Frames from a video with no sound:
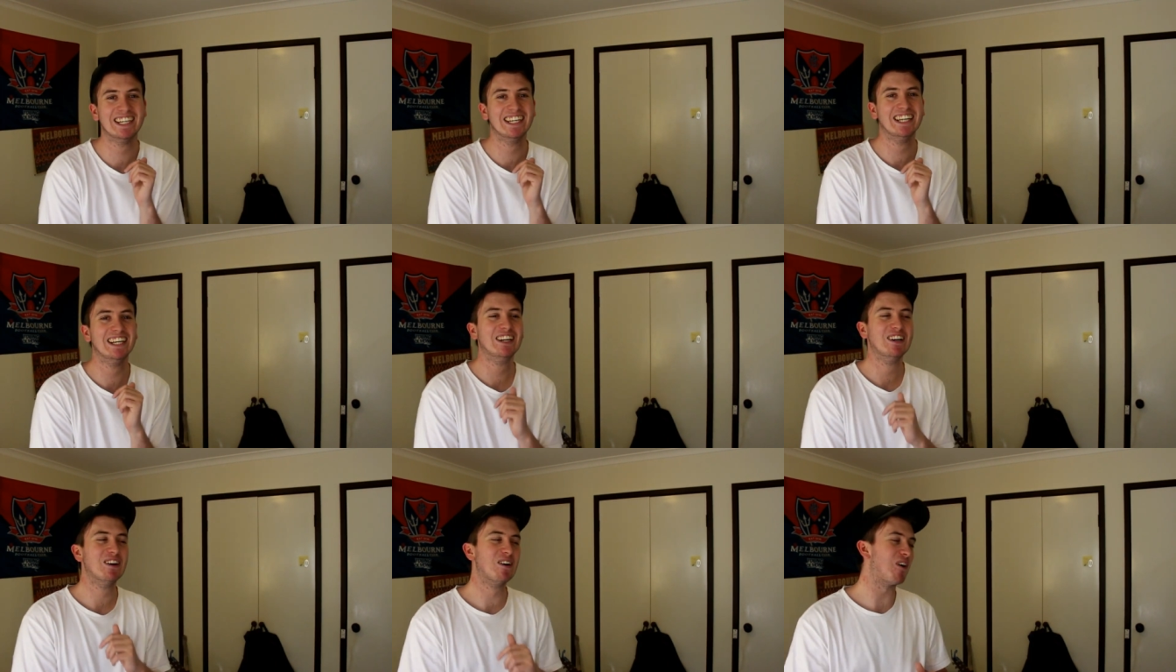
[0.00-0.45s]

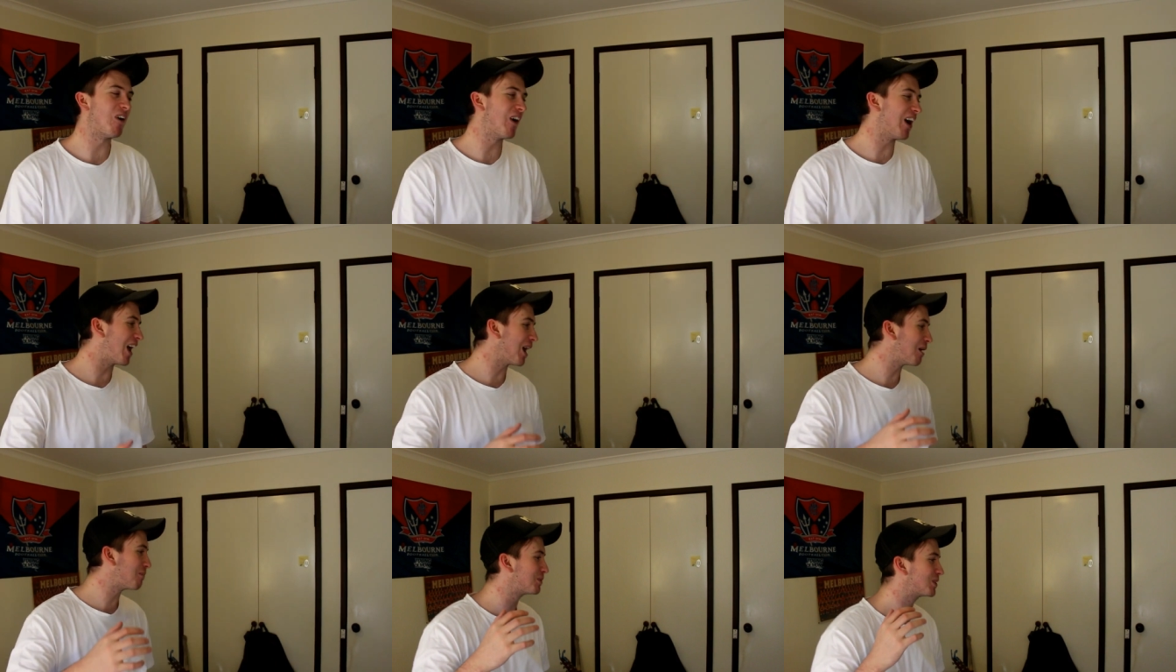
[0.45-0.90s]

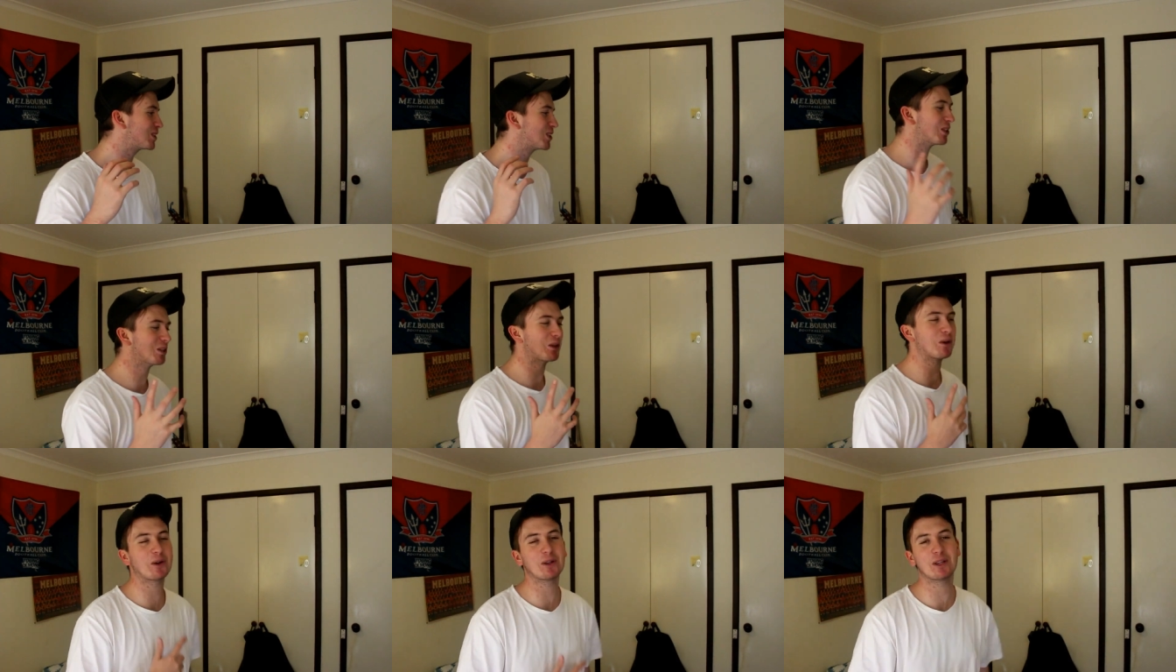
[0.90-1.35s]
I
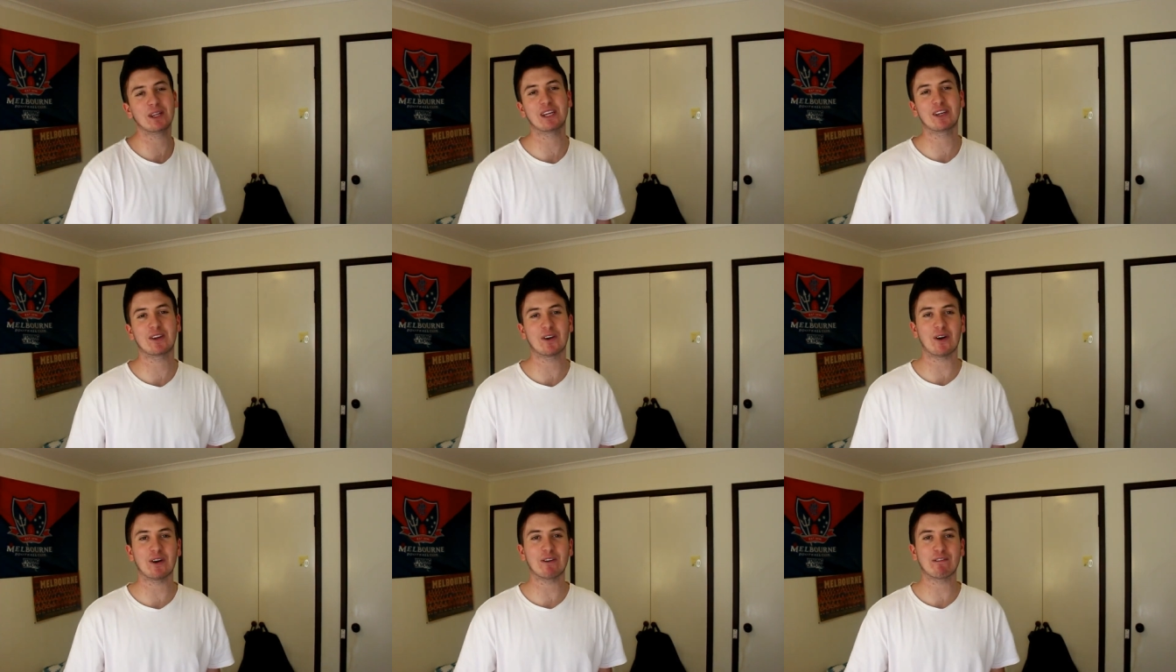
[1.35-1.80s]
absolutely
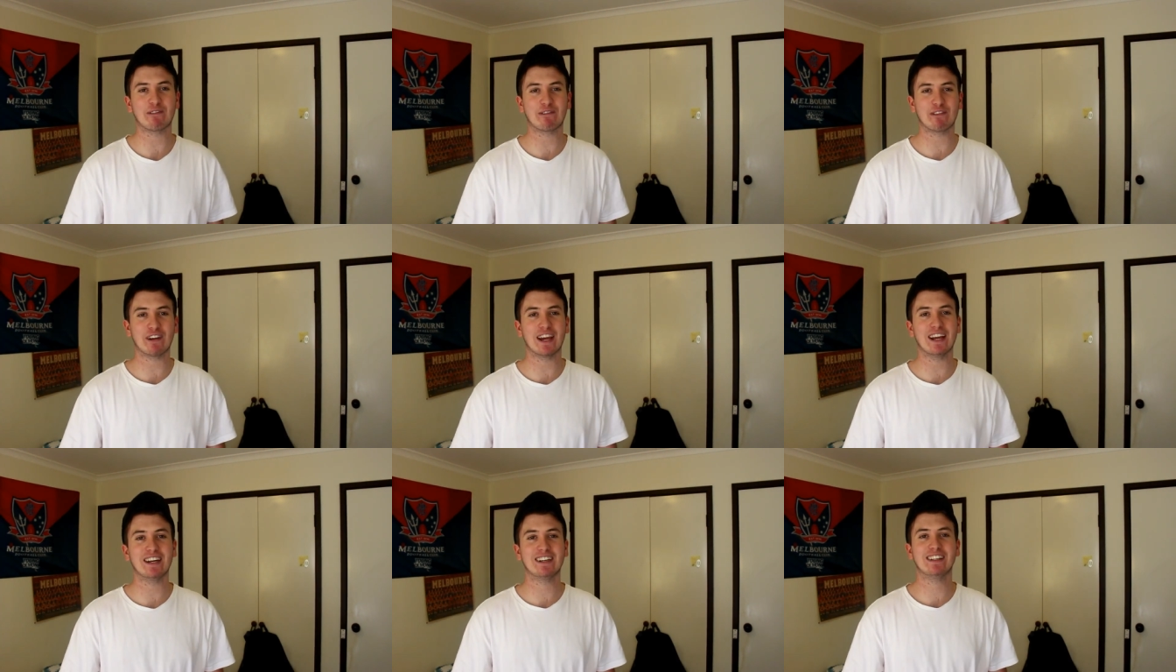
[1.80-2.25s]
got
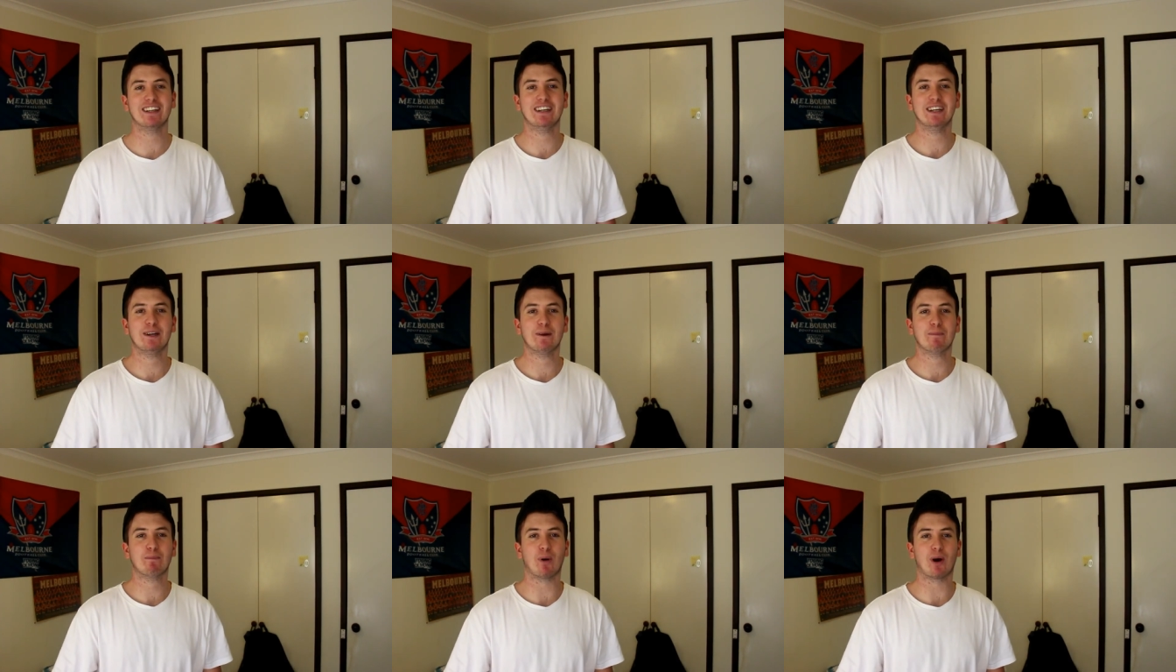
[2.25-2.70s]
fed
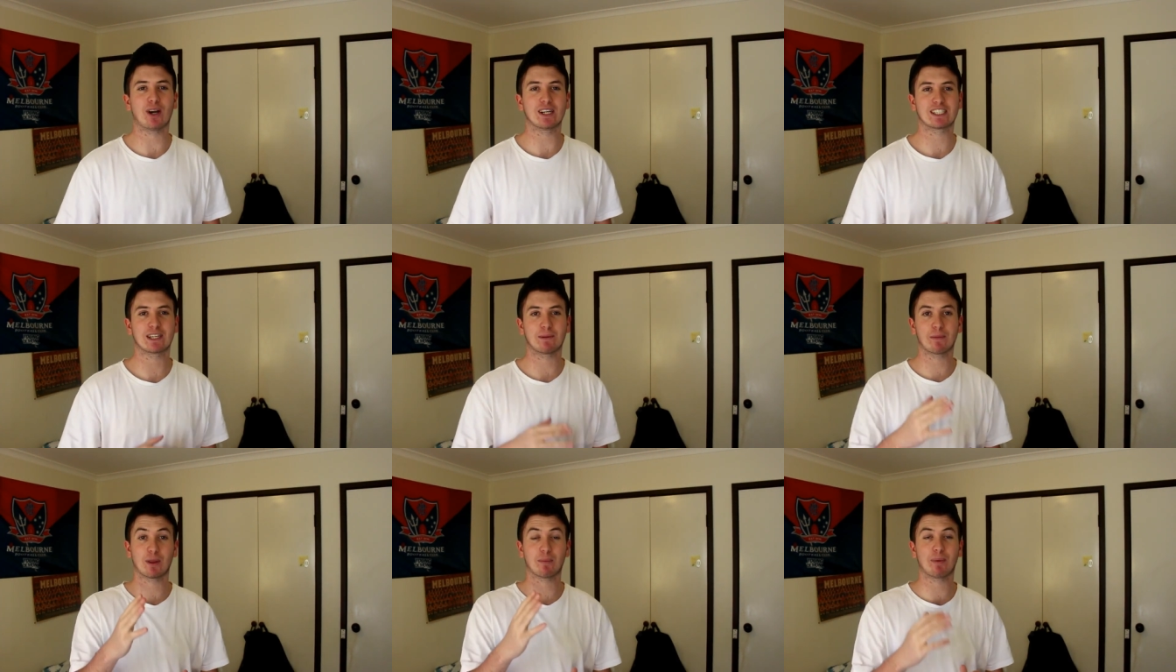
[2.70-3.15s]
by
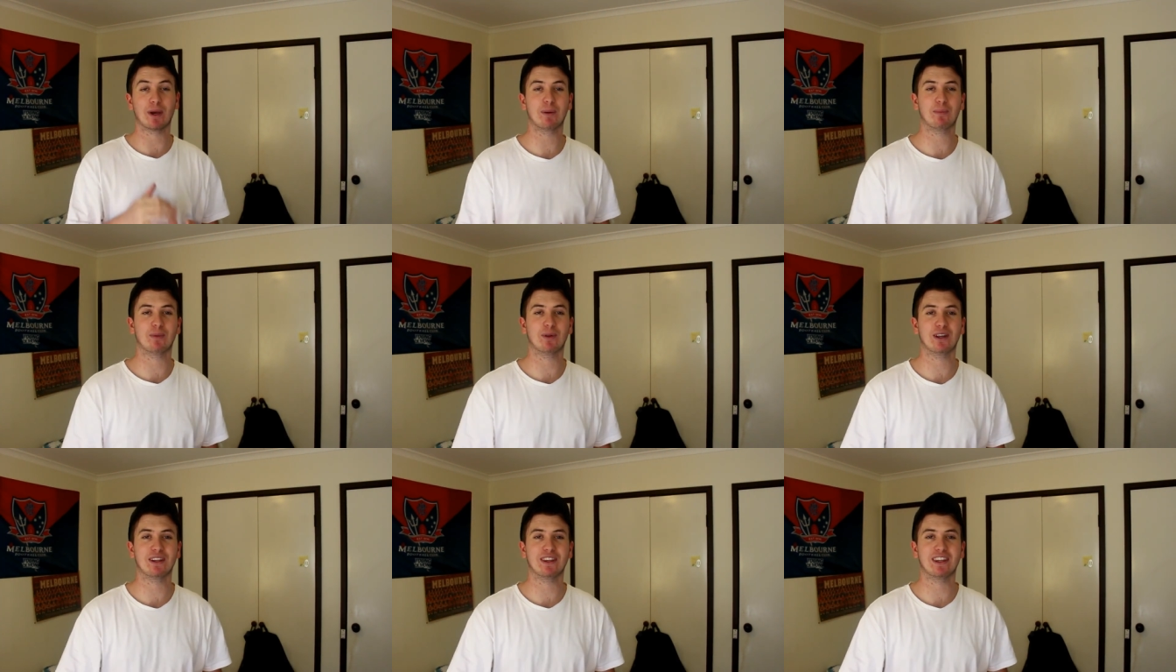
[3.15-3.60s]
some of the
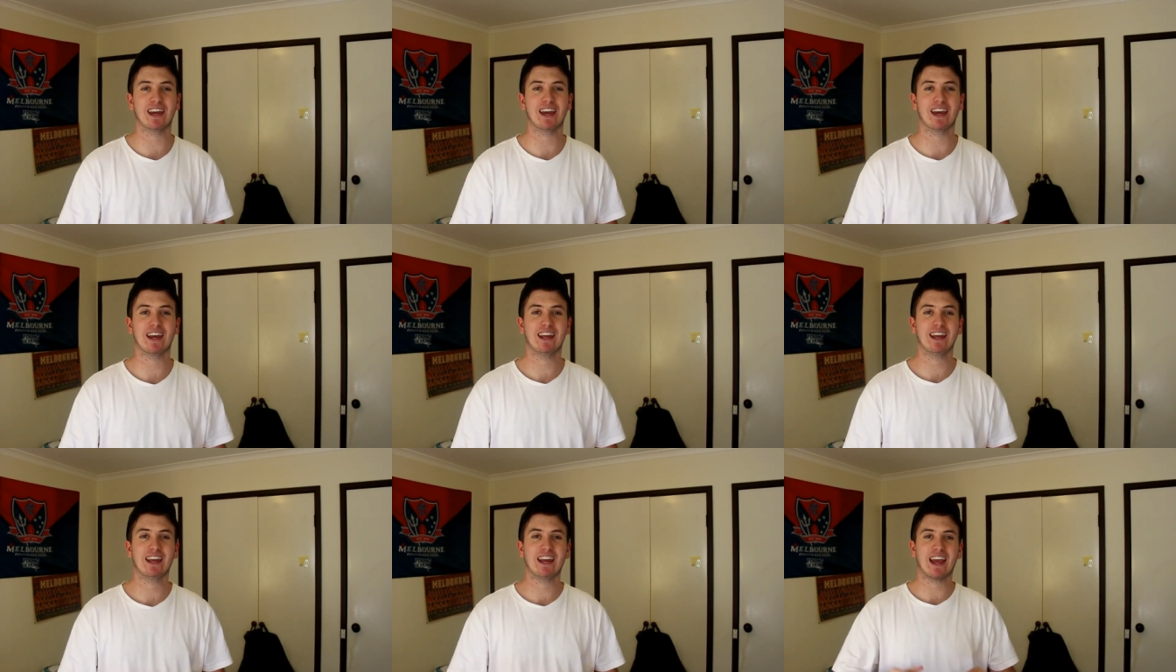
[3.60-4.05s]
people in
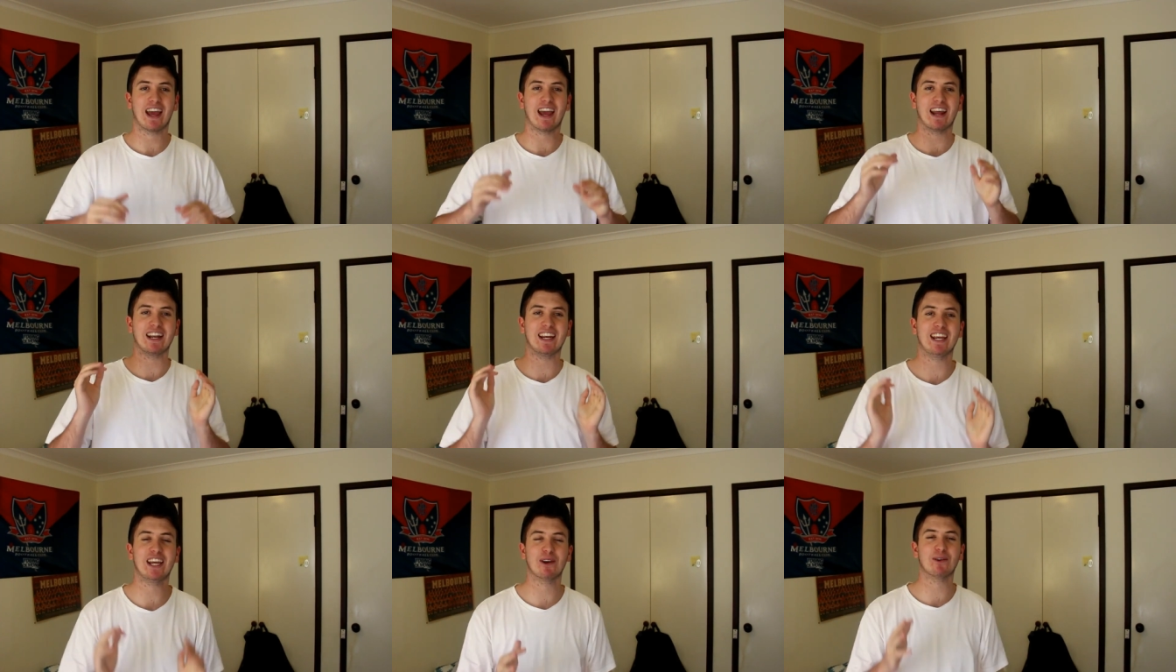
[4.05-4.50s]
there,
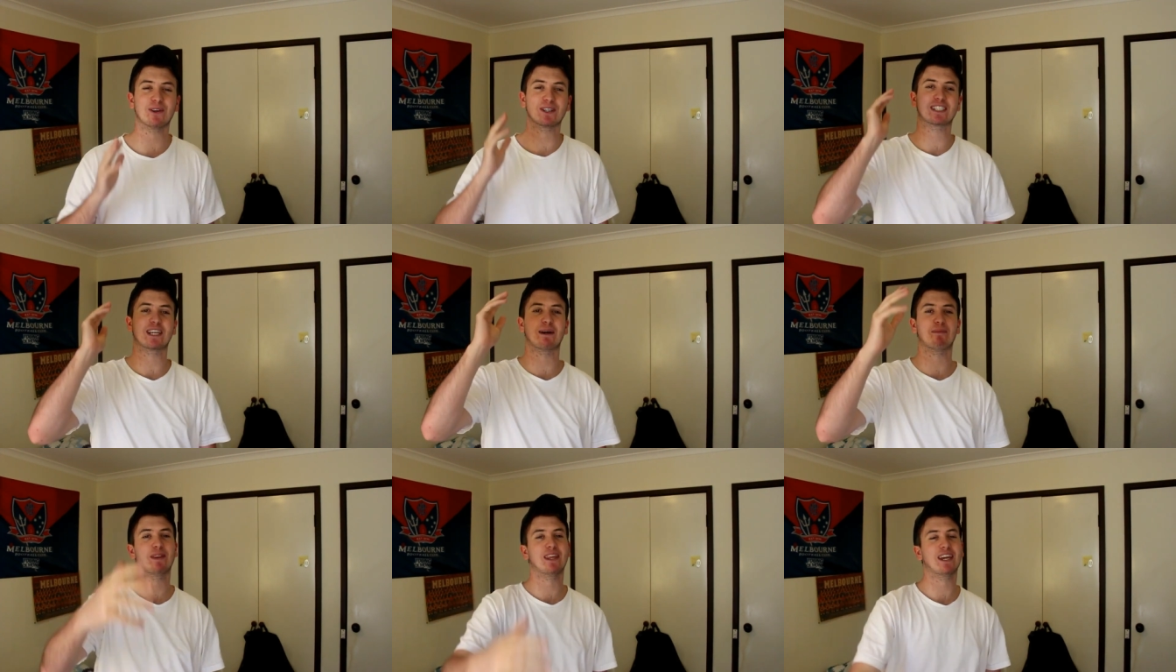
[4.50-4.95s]
and here are
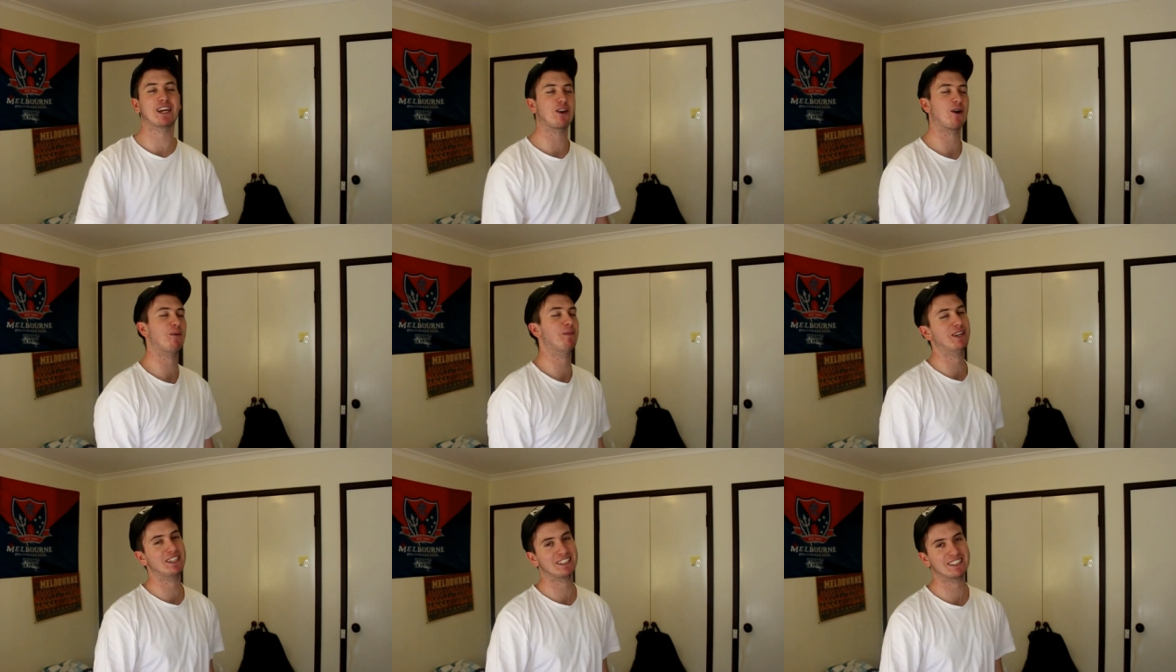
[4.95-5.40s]
some of their
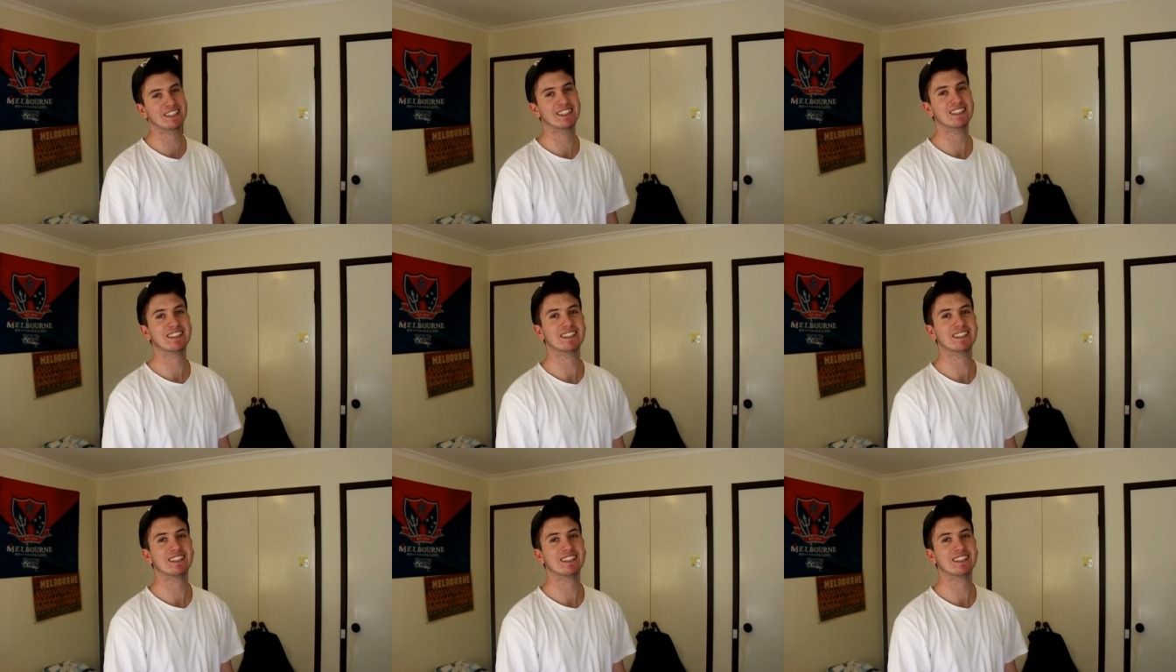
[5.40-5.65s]
comments.